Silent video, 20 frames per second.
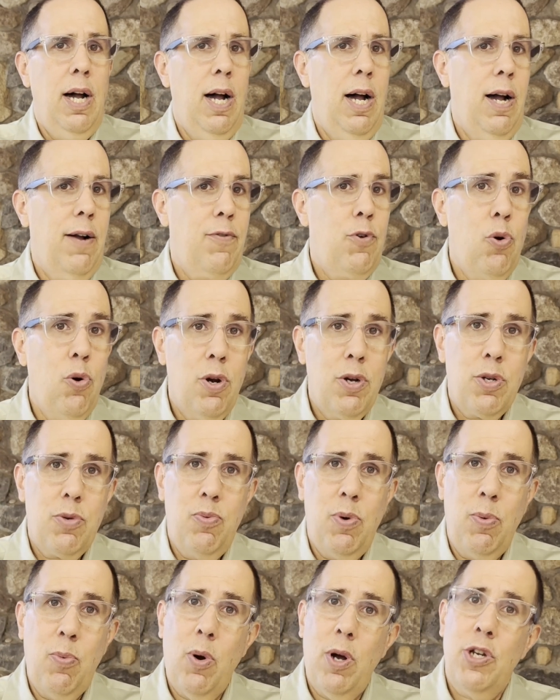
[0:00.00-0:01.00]
Of course,
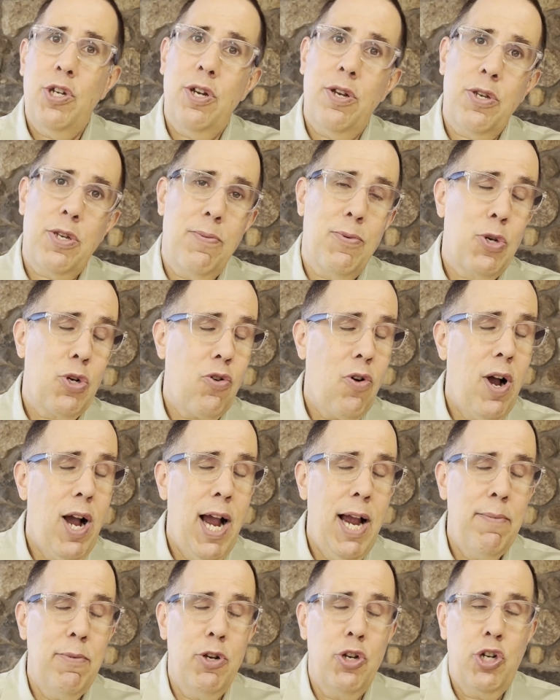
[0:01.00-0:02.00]
we want you to
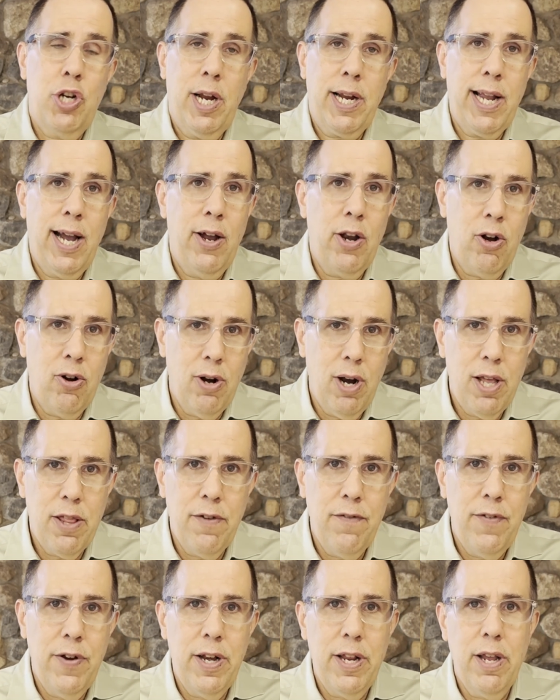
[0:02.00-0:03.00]
subscribe and check out our other
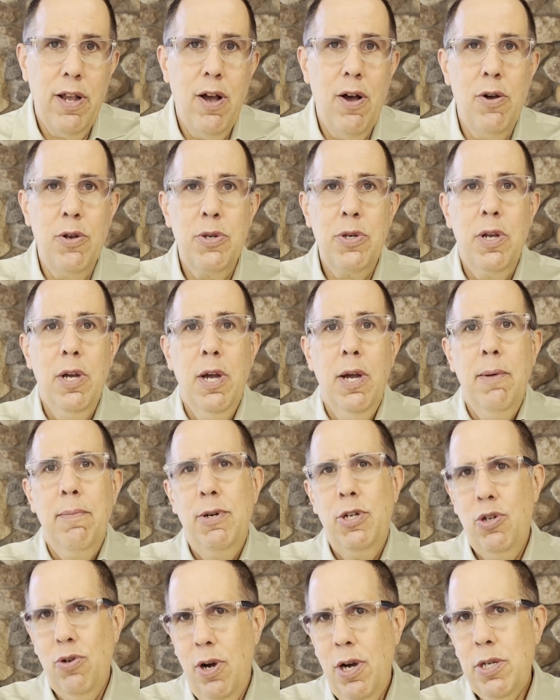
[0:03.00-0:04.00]
videos,
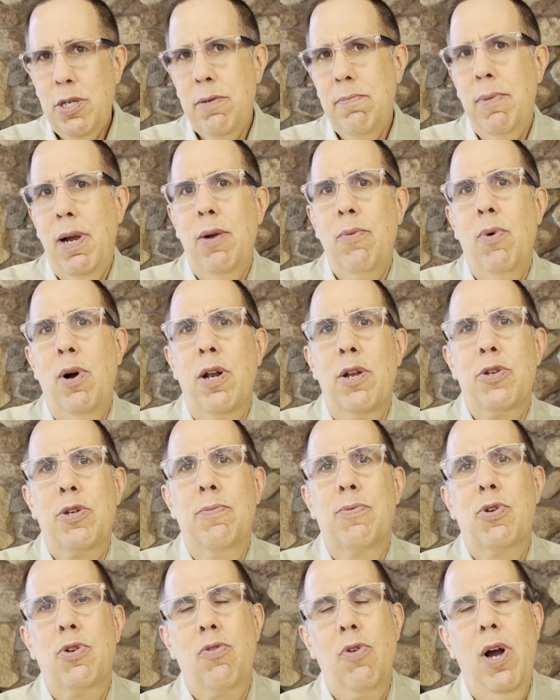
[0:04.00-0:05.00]
but you also might want to
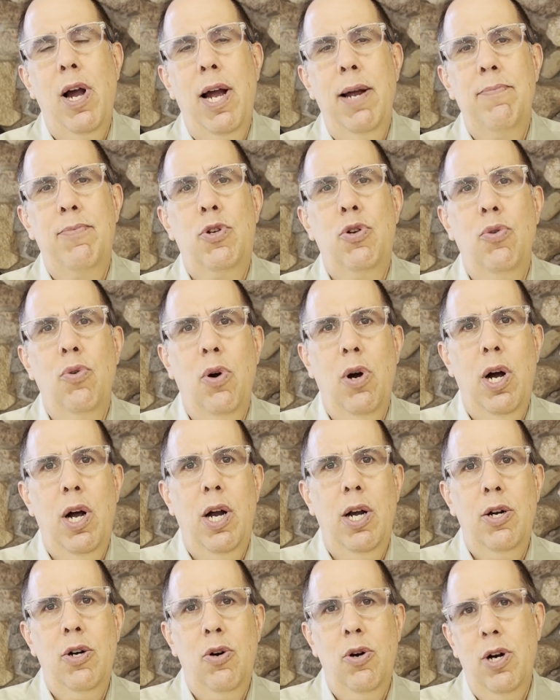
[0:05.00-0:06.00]
subscribe to
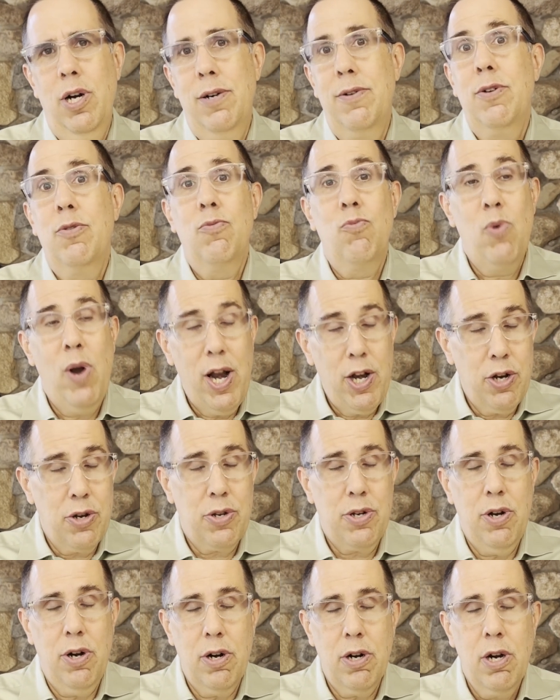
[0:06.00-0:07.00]
or
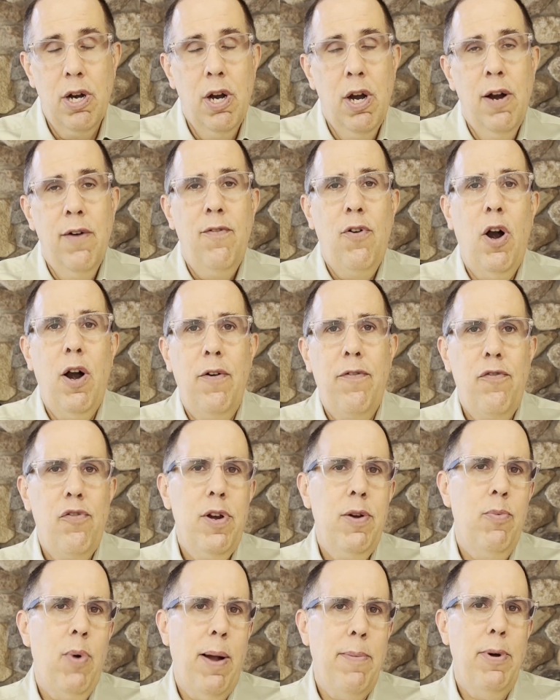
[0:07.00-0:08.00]
register for our
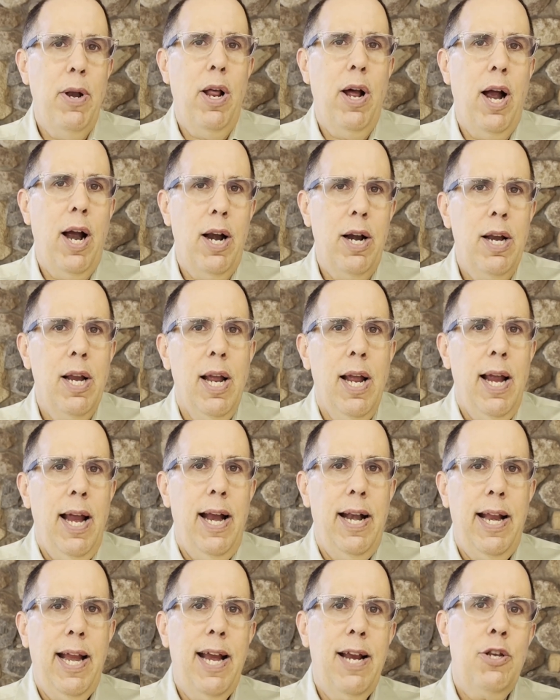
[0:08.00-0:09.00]
free webinar,
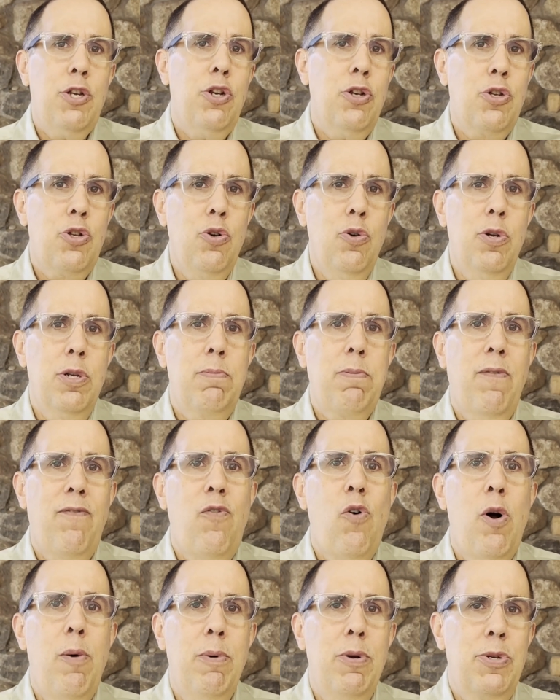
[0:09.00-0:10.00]
Enhance Your Students'
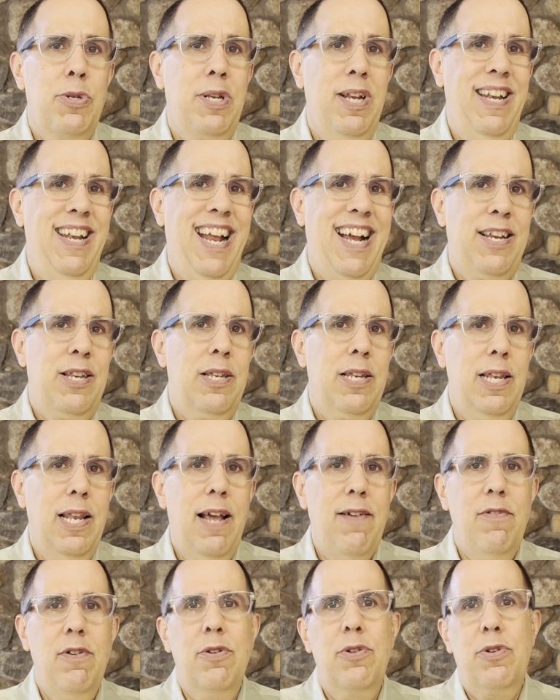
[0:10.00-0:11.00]
Performance to Next
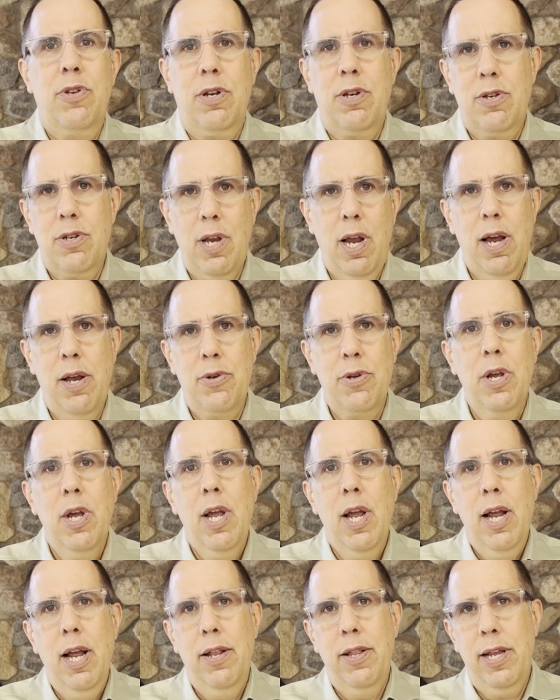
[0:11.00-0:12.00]
Level Success
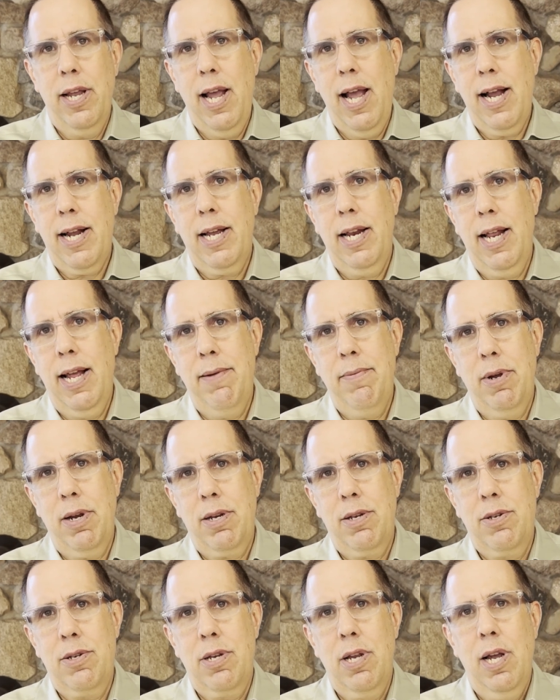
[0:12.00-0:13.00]
in the
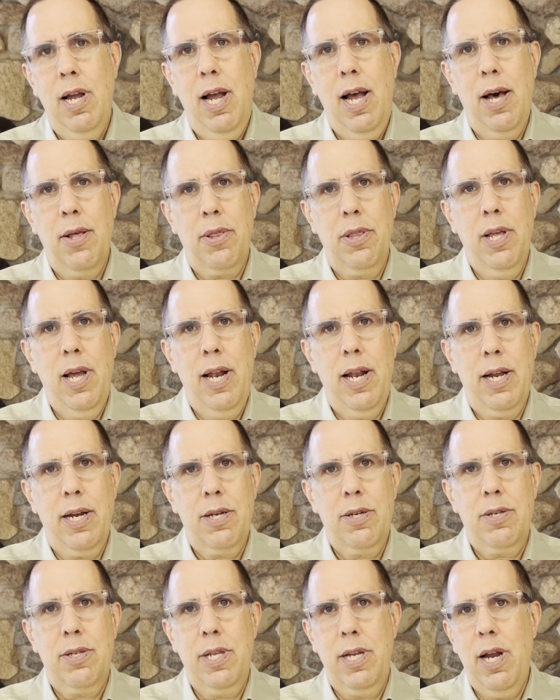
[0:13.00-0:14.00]
Academics,
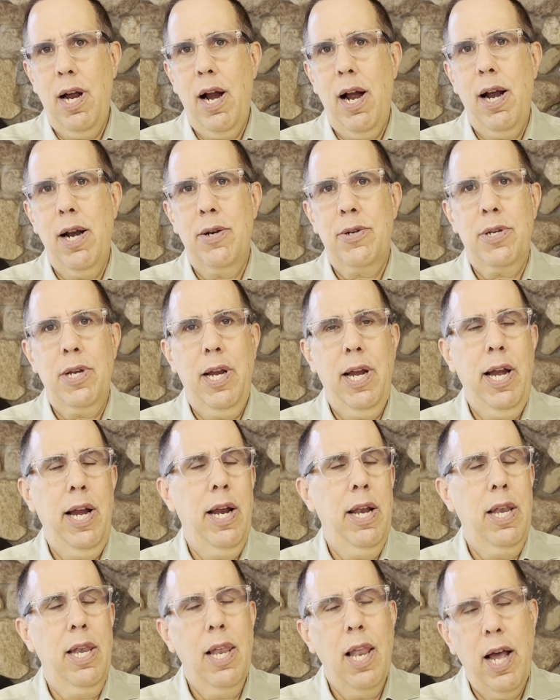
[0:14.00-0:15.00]
Athletics, the Arts,
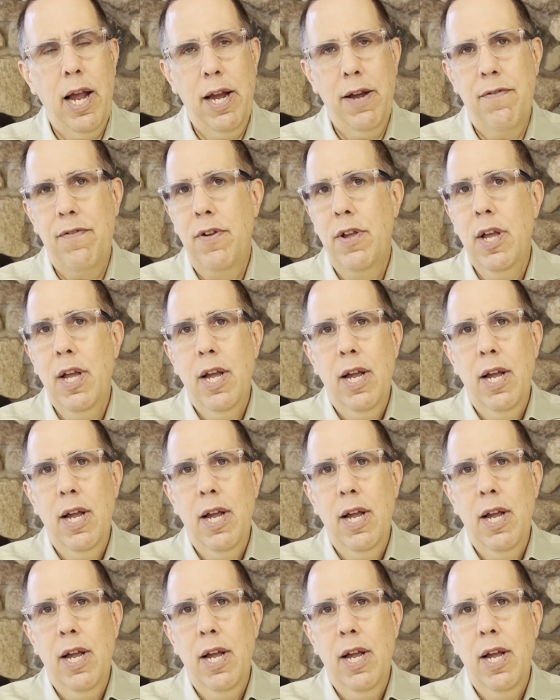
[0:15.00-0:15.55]
and Life.